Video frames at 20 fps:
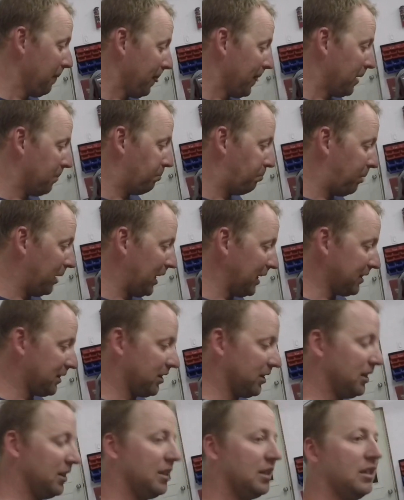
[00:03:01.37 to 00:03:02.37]
but
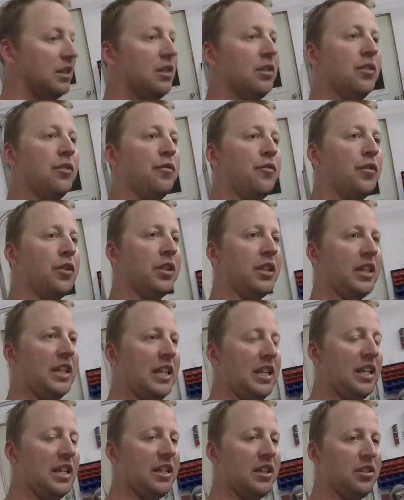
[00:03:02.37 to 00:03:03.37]
for
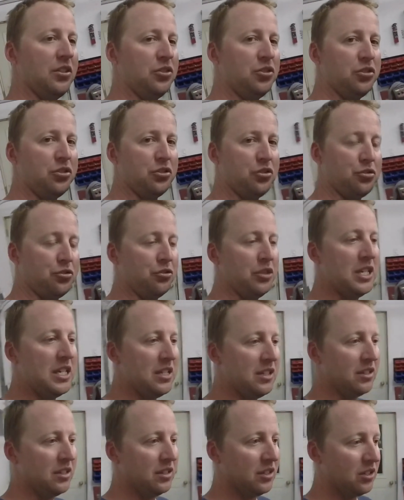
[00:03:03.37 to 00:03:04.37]
the
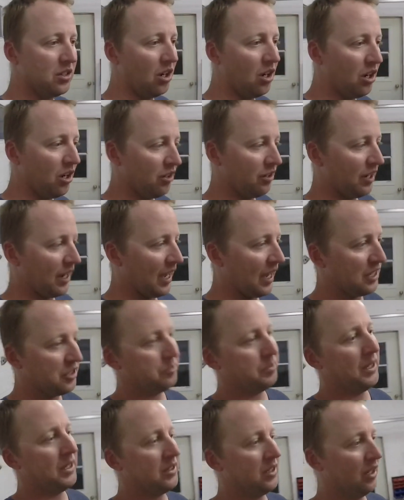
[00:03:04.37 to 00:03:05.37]
street car
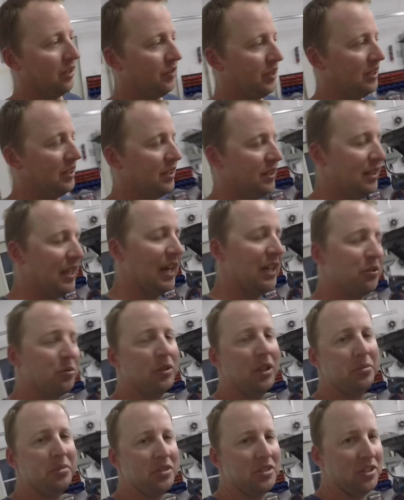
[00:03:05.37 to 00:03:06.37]
aspect of it, that's what
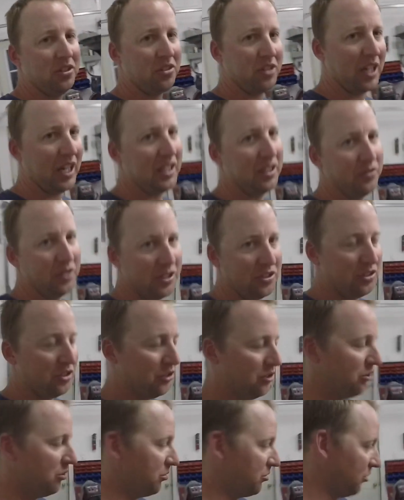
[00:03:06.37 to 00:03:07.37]
I'm still kind of
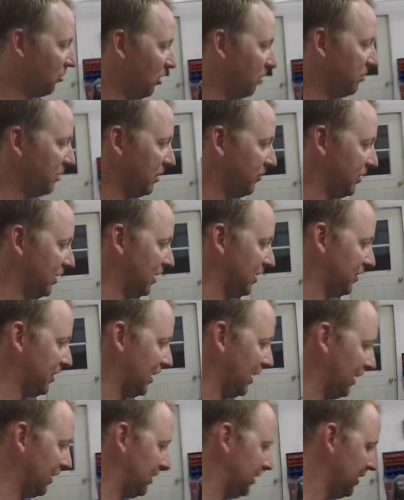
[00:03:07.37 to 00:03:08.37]
into, so I'm leaving it at
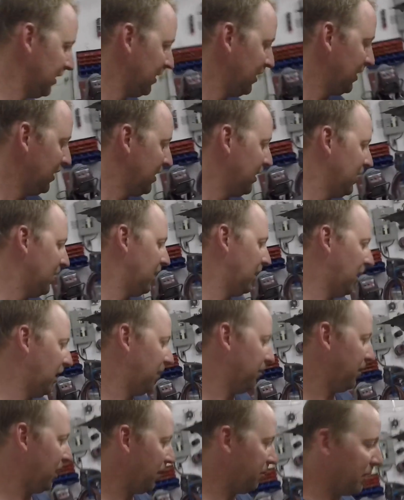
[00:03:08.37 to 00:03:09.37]
that.
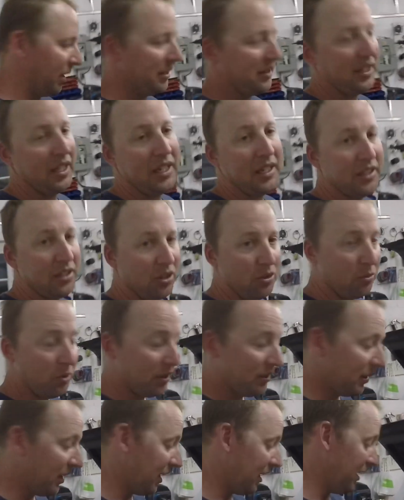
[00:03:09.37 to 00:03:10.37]
I might take it out
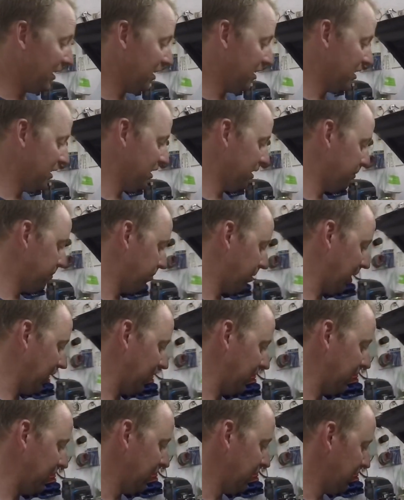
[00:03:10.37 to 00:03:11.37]
one day,
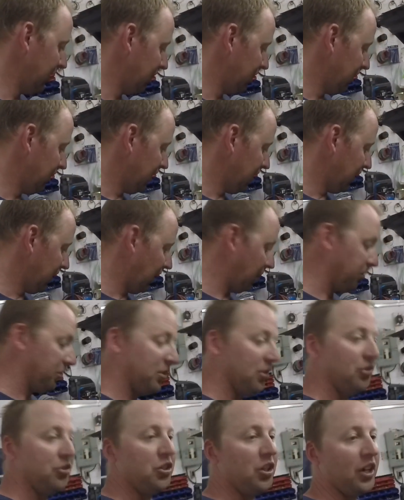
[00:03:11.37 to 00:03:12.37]
but I'm
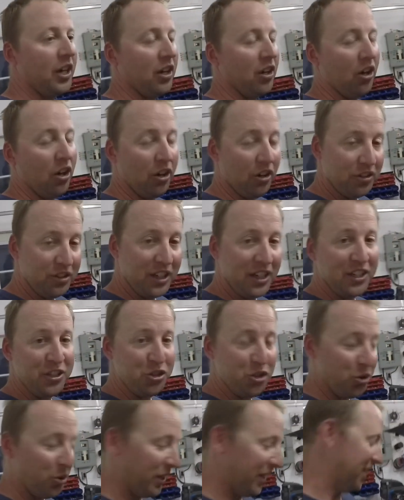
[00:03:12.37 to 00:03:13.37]
still young at heart and I
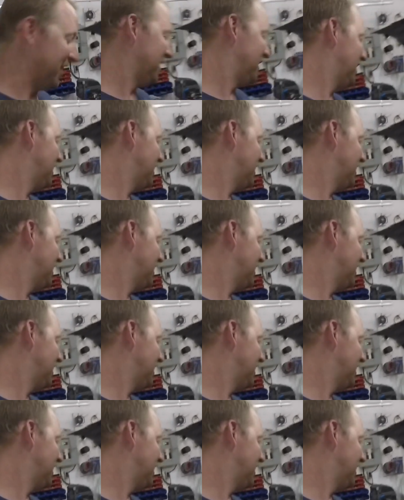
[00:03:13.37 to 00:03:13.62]
enjoy it.